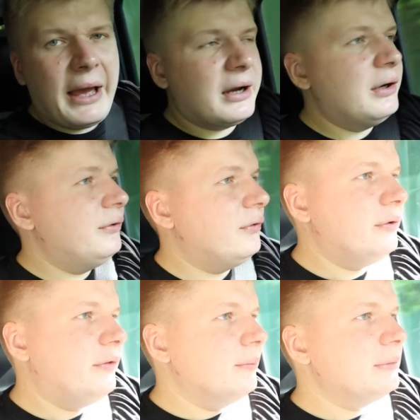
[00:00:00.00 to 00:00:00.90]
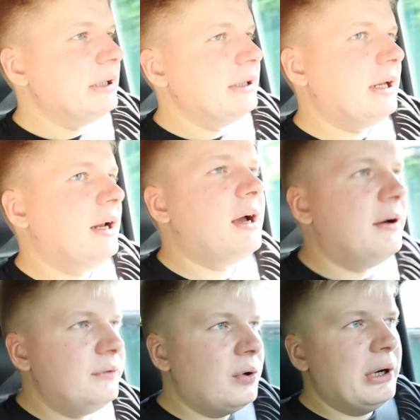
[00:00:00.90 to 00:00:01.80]
hackers or something like that, I
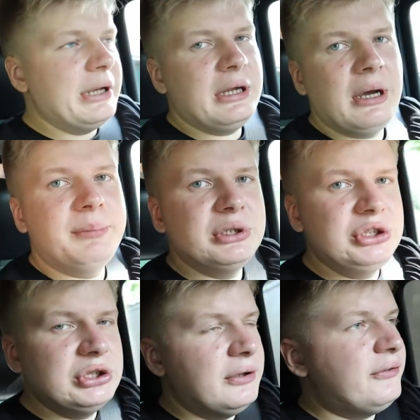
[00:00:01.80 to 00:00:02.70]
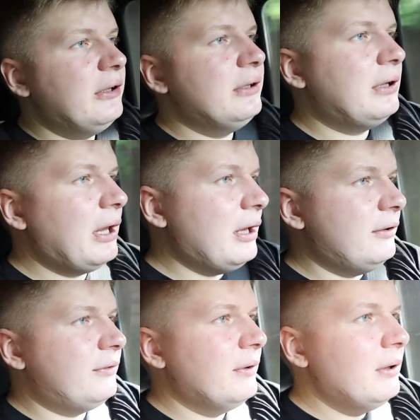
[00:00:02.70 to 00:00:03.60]
have no idea, but just in
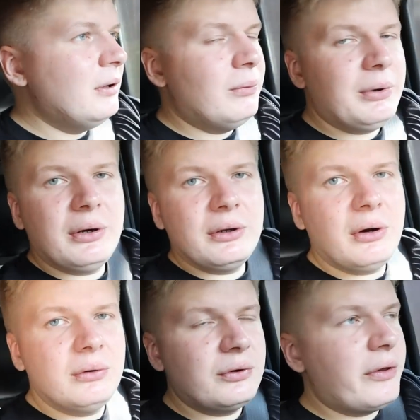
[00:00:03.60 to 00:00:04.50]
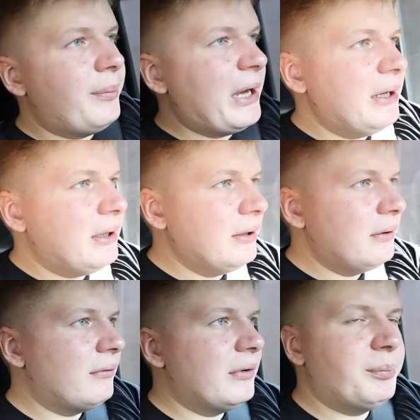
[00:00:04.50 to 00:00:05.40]
case, we're gonna go to the bank,
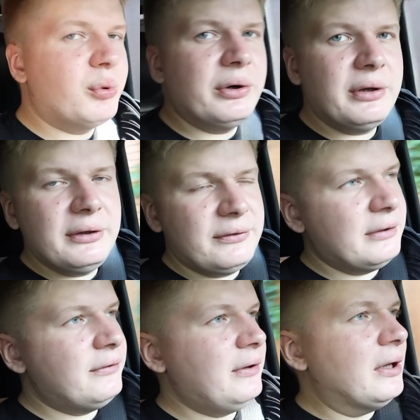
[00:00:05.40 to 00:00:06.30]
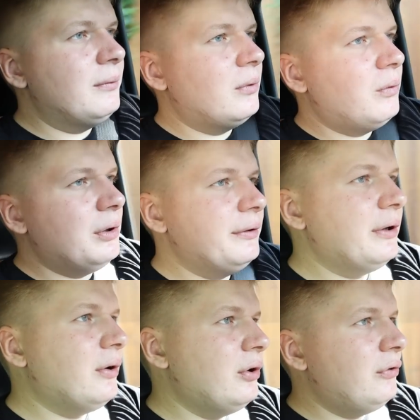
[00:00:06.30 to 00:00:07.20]
report this, and see what
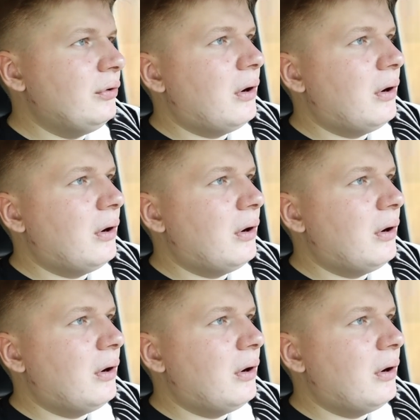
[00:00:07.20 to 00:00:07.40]
they're gonna do.